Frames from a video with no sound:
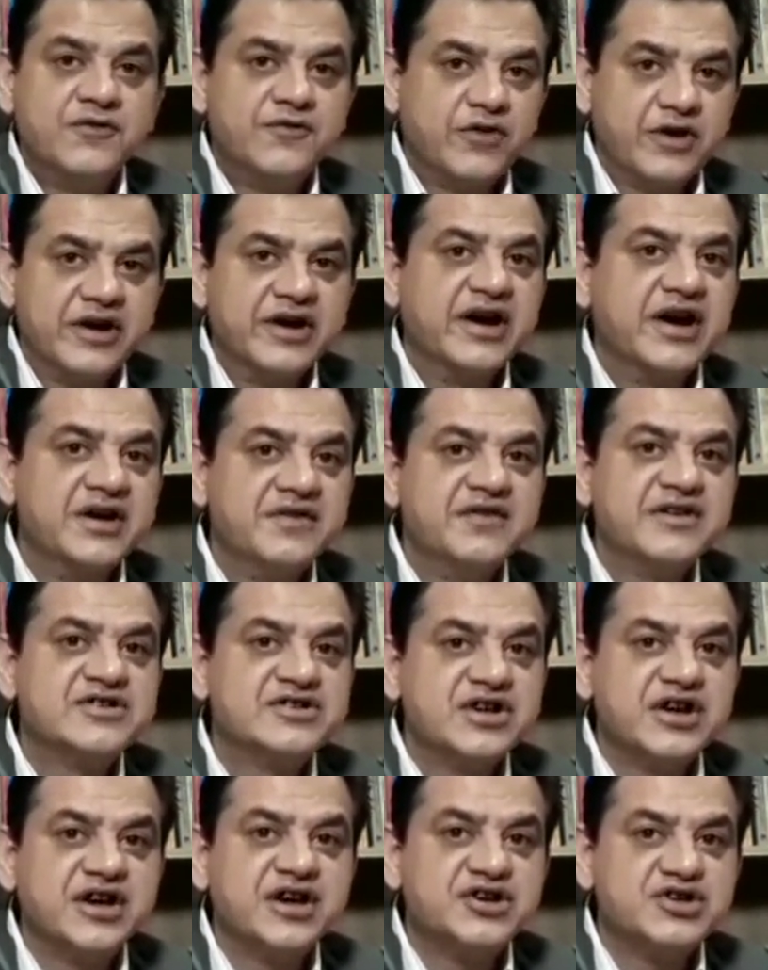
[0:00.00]
for an
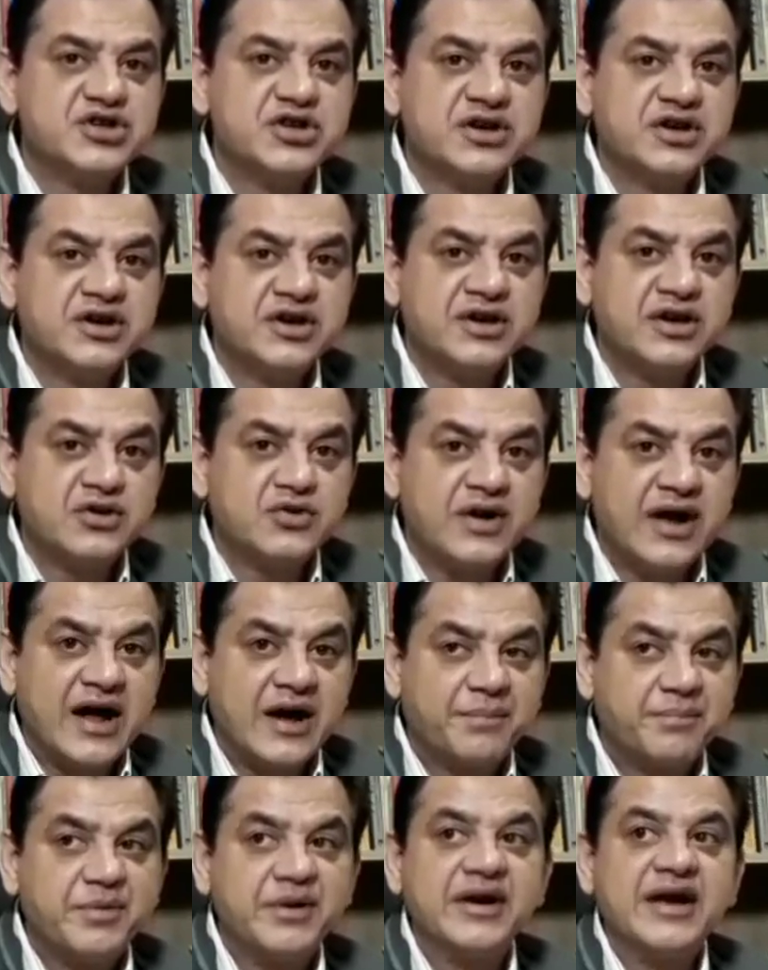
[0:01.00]
investigation to
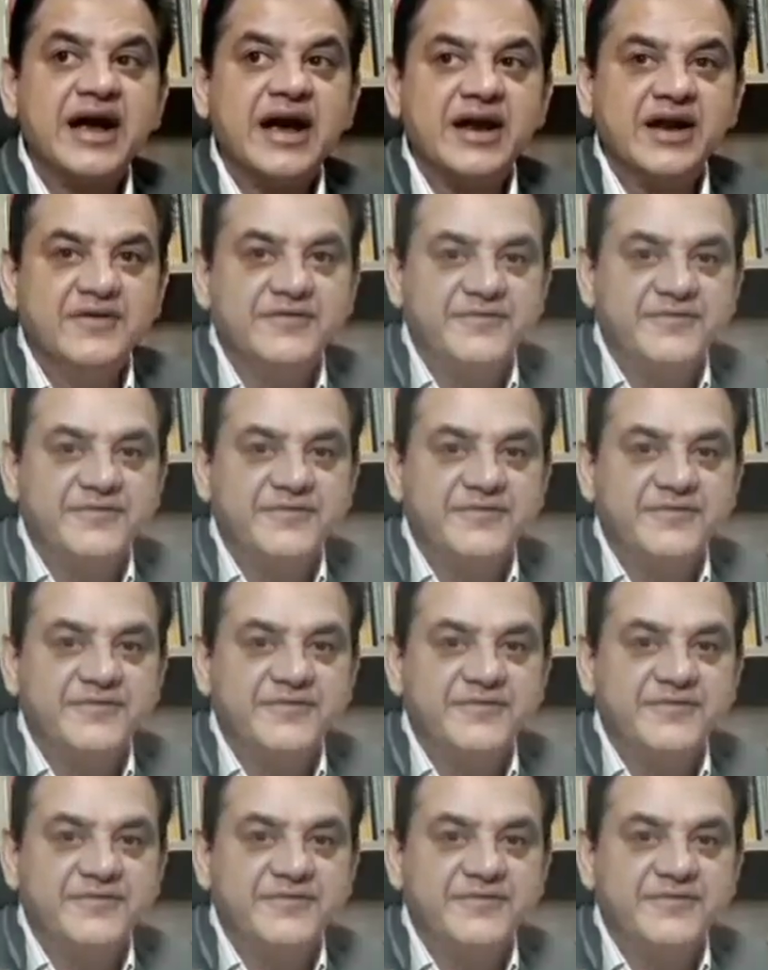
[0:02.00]
happen and a